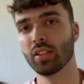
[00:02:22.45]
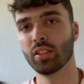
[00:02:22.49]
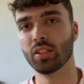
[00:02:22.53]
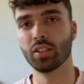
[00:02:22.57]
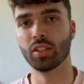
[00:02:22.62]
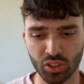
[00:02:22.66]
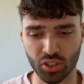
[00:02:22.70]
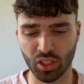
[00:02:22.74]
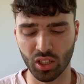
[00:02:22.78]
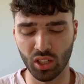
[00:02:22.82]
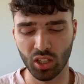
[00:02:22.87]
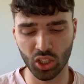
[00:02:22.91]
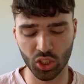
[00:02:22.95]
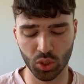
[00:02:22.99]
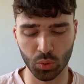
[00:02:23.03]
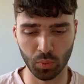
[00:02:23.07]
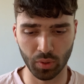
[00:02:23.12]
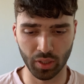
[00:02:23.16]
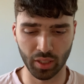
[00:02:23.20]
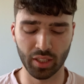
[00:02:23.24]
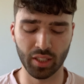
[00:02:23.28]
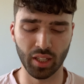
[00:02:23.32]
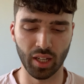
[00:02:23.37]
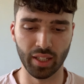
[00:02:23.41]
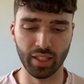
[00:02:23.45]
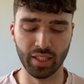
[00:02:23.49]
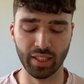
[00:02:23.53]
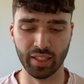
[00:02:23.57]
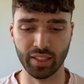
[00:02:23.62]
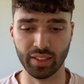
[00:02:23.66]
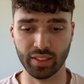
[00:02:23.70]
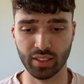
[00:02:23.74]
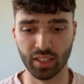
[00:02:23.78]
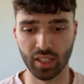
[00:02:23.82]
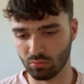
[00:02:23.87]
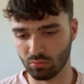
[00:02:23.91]
So last week I
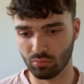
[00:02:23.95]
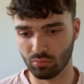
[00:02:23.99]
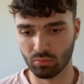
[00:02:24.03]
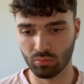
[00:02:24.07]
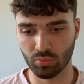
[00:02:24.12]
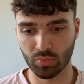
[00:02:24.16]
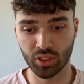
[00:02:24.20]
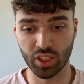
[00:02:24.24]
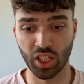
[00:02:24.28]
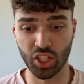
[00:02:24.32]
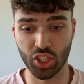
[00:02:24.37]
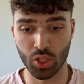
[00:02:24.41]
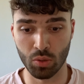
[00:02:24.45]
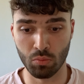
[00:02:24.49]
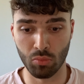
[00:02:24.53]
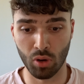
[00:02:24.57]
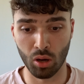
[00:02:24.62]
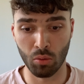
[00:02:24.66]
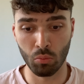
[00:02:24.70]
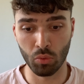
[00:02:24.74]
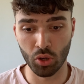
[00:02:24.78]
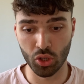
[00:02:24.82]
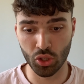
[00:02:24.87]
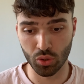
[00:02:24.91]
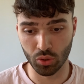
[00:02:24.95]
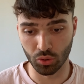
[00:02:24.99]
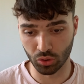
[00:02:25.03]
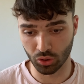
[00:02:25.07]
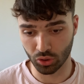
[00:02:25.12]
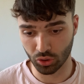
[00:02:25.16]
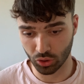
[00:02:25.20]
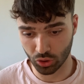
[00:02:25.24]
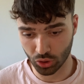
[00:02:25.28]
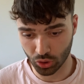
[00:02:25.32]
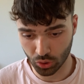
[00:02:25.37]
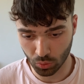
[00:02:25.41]
did session one, which was
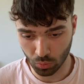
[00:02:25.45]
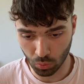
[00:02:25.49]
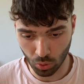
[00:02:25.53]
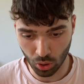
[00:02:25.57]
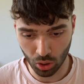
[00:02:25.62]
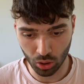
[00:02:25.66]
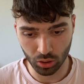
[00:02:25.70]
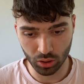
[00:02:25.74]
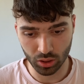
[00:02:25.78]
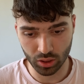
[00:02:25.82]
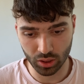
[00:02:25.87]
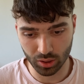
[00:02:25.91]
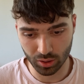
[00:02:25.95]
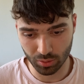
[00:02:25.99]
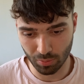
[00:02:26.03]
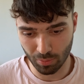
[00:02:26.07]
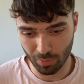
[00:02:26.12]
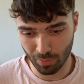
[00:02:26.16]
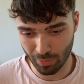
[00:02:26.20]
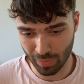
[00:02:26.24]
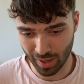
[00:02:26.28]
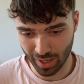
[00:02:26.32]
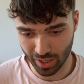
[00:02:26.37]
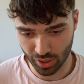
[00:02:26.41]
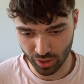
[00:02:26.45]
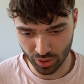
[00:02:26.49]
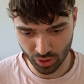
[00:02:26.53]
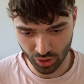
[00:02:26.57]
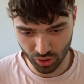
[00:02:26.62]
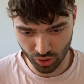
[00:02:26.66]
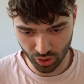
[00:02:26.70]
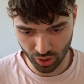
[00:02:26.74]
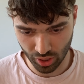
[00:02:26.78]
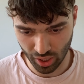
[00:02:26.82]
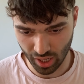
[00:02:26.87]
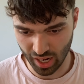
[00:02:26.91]
squats,
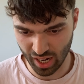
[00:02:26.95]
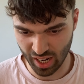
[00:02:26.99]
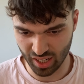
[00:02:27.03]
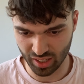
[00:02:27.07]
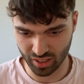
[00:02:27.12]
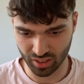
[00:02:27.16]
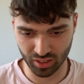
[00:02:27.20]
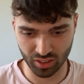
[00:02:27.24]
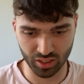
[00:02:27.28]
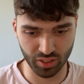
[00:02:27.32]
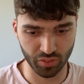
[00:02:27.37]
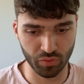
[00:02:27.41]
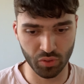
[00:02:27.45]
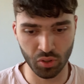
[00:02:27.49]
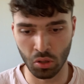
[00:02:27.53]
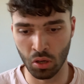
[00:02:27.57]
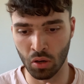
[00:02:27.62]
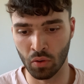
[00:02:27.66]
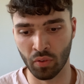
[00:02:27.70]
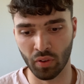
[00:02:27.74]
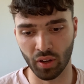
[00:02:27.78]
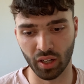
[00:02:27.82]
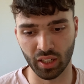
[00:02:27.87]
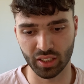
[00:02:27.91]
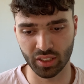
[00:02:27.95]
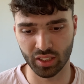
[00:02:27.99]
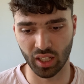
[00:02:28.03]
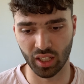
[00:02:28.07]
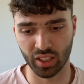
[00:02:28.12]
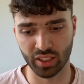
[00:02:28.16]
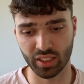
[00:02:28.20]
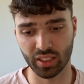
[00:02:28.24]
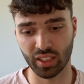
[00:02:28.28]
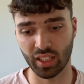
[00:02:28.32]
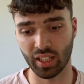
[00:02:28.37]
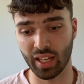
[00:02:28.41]
bench, and a few other
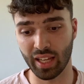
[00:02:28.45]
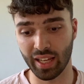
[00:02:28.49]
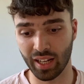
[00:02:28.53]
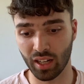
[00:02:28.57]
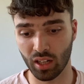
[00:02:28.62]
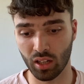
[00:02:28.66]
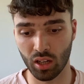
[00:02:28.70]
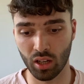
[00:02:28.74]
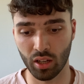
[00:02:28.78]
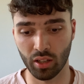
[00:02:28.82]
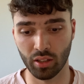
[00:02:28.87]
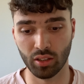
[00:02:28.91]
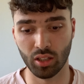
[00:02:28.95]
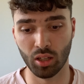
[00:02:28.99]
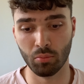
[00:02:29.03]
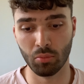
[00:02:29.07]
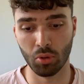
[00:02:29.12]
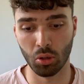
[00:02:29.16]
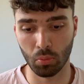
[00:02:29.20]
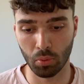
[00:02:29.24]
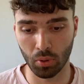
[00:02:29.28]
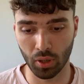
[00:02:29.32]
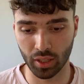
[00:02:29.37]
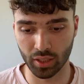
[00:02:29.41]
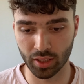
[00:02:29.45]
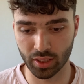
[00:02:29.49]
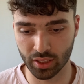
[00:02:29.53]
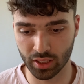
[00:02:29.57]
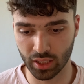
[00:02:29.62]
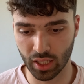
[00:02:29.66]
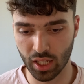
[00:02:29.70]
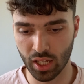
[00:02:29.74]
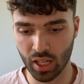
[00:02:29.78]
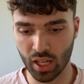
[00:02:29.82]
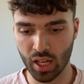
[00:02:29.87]
exercises like incline, dumbbell press,